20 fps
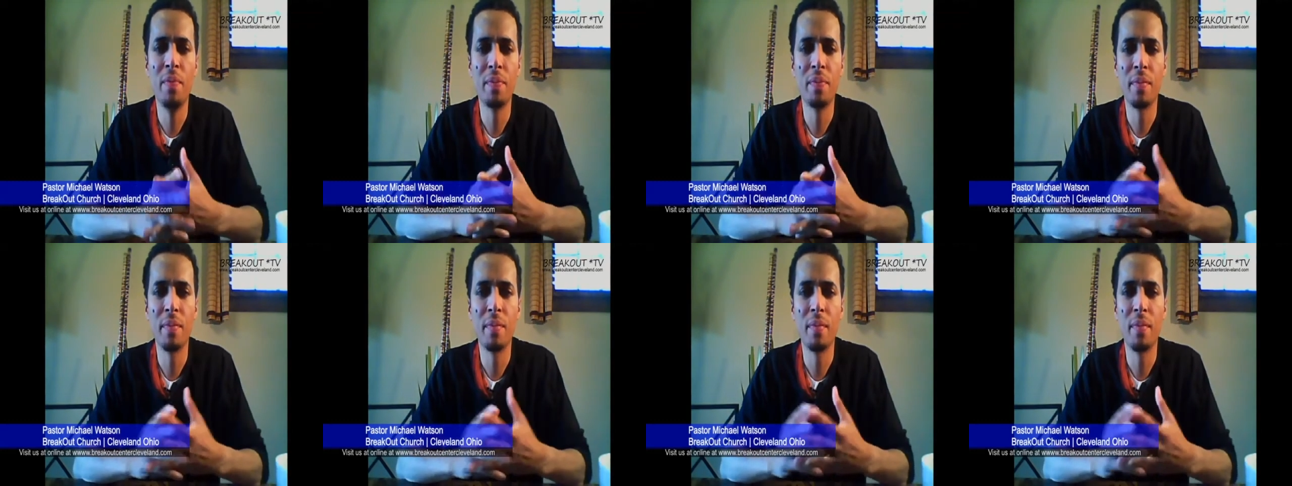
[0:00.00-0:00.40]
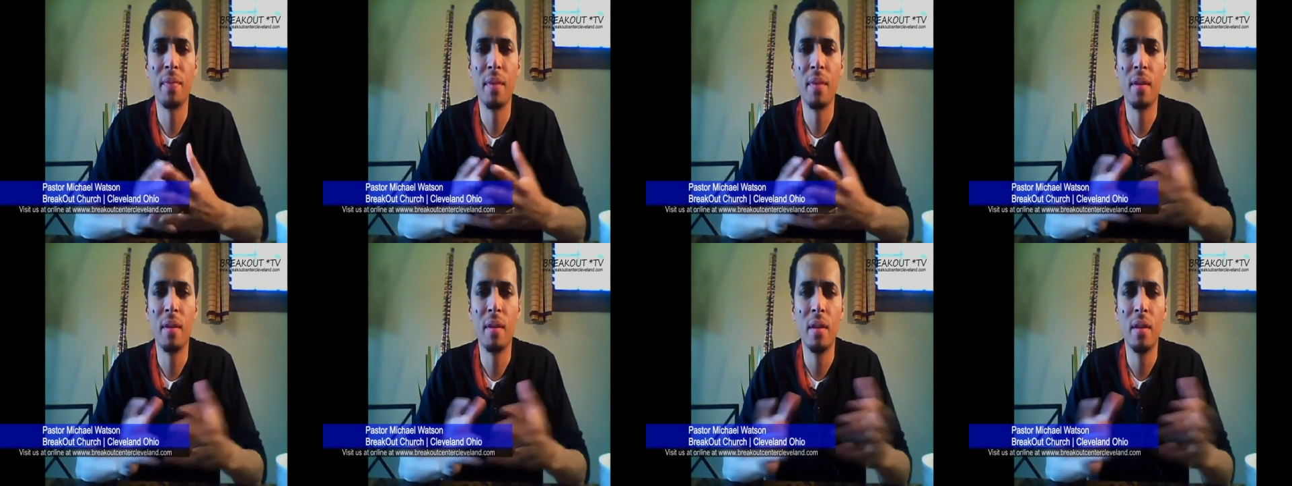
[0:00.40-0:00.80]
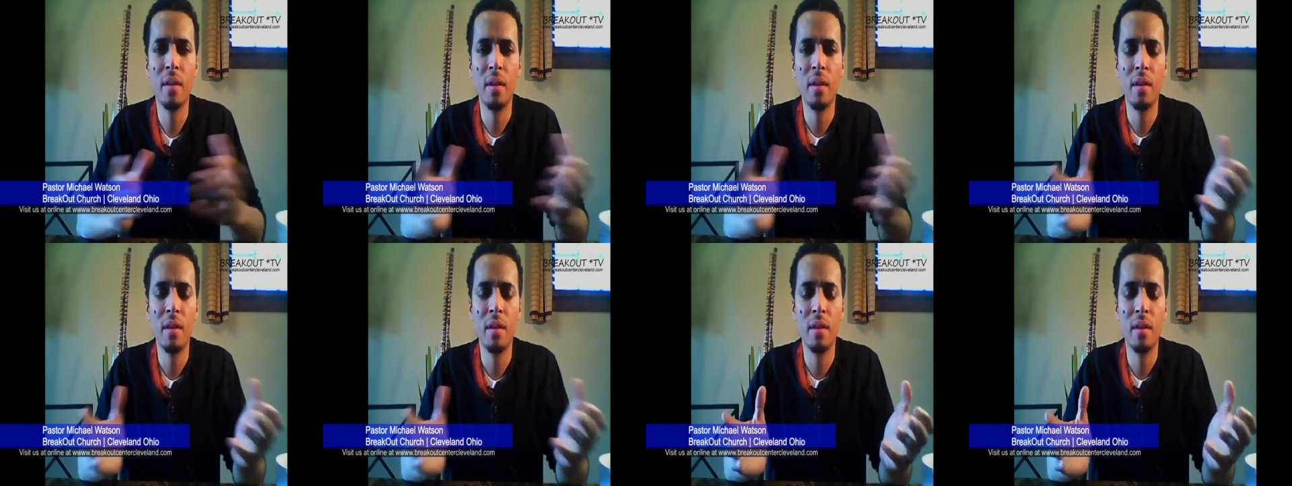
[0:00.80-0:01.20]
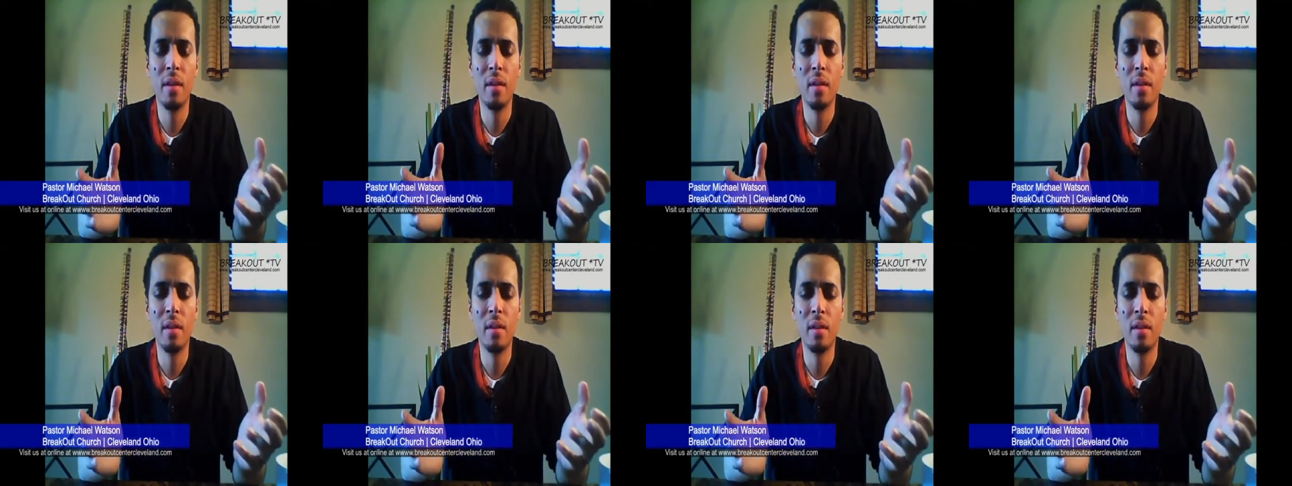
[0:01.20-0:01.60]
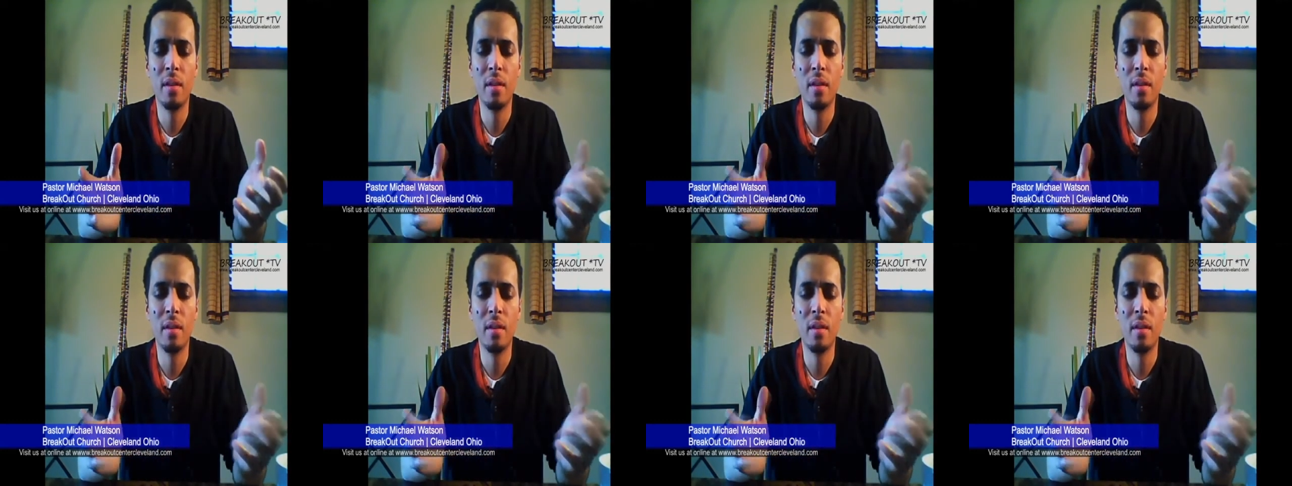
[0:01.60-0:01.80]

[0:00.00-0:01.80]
[no speech]